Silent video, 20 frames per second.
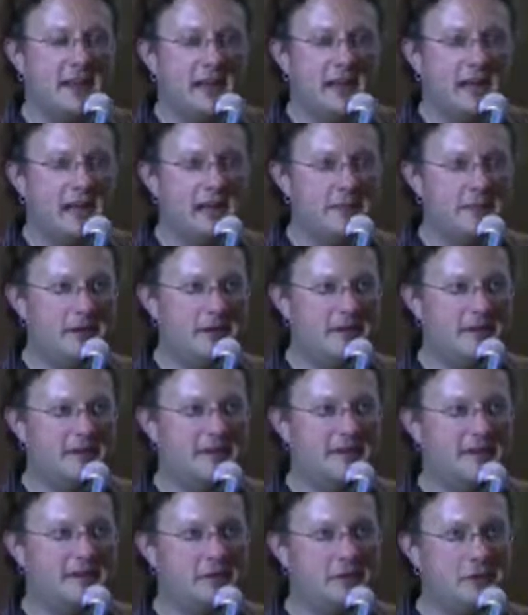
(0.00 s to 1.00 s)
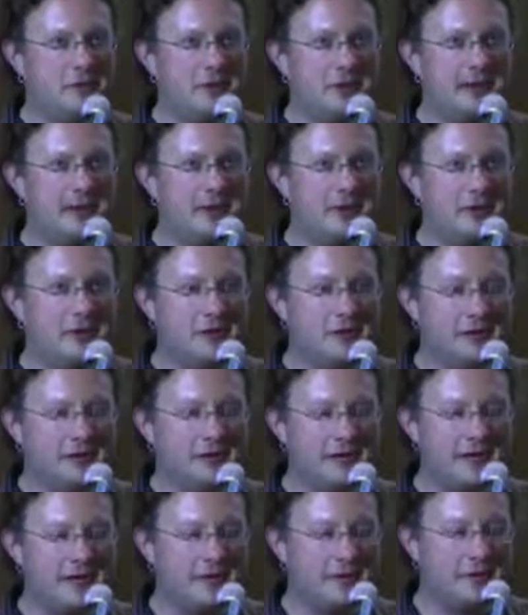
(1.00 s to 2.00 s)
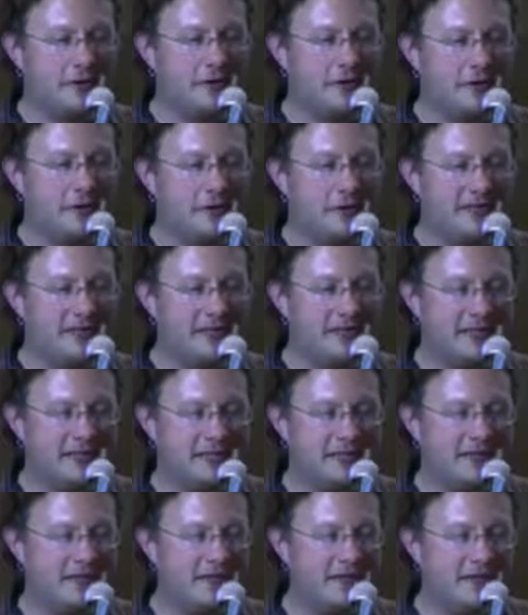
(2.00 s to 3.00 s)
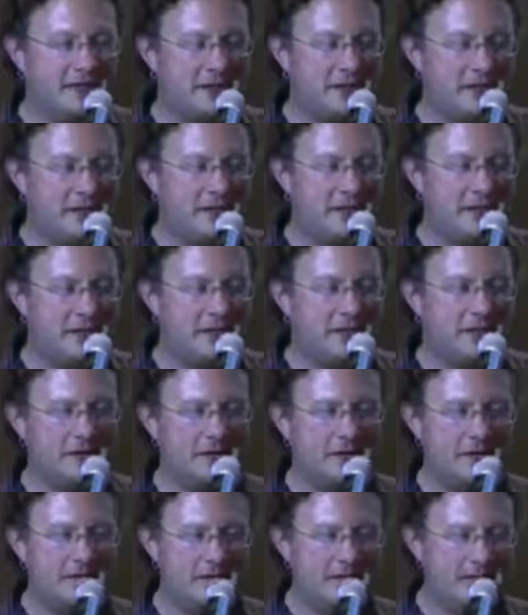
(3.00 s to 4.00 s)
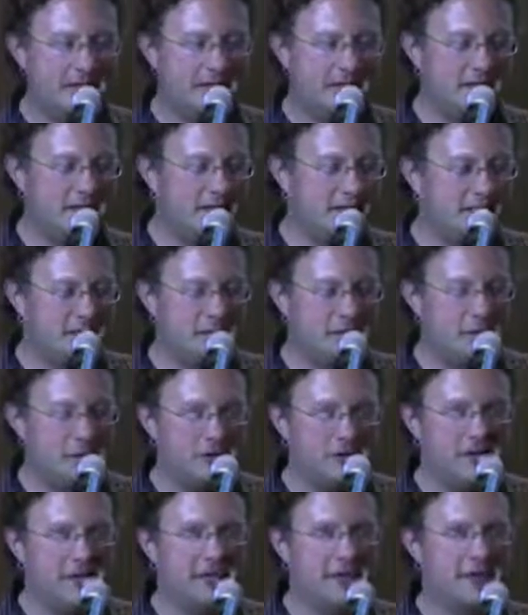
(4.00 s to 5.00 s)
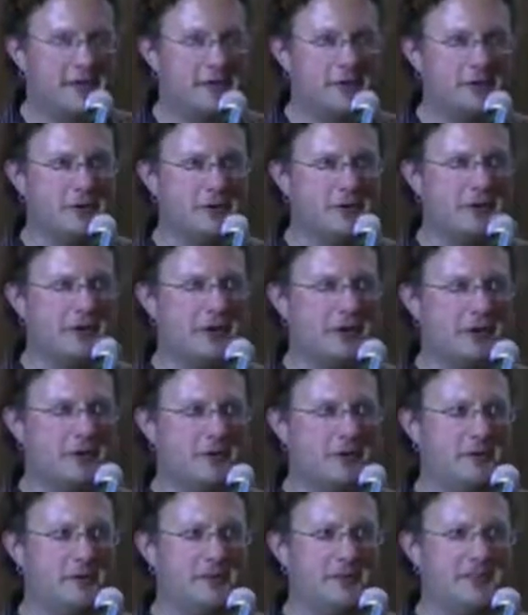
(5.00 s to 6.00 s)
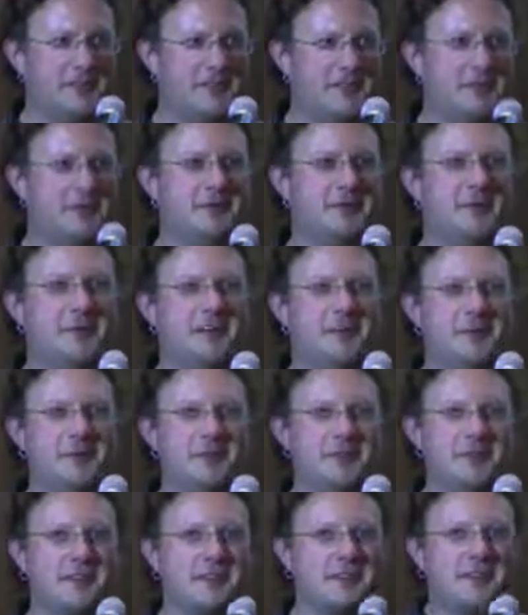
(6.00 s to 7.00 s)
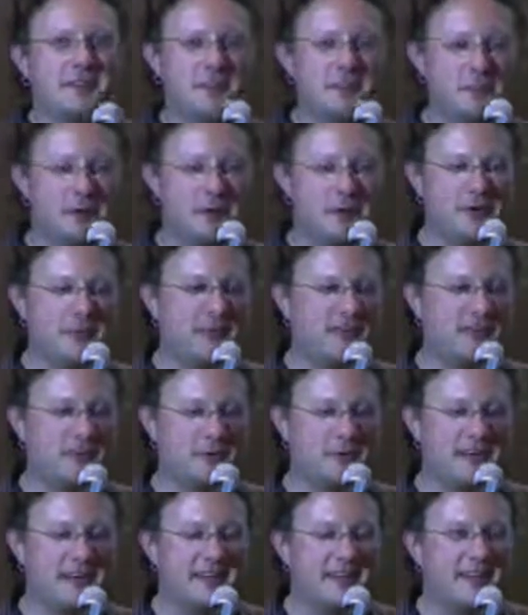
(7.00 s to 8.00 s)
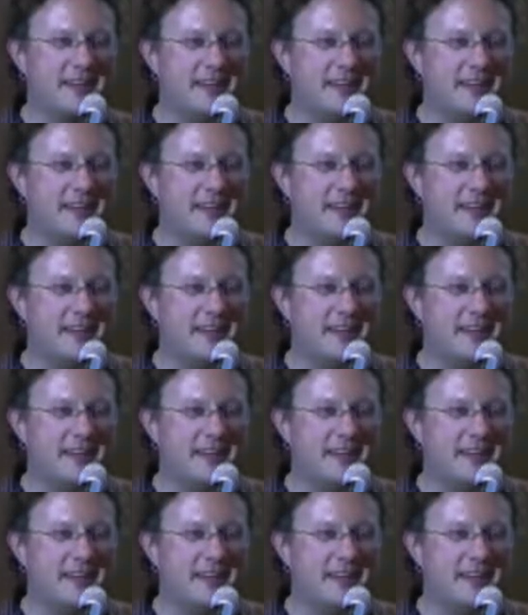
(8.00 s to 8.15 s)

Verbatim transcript: Um, you know, this is old Tiger and new Tiger overlaid on top of each other, and you can see that you know old Tiger looks terrible and new Tiger looks more or less correct.